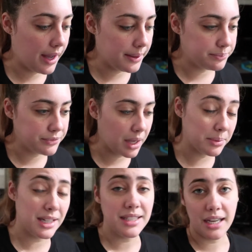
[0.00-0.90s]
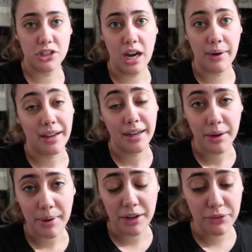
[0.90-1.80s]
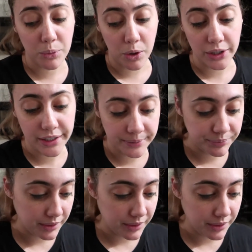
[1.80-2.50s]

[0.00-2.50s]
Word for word: Um, I'm gonna take a shower. I gotta get ready for work.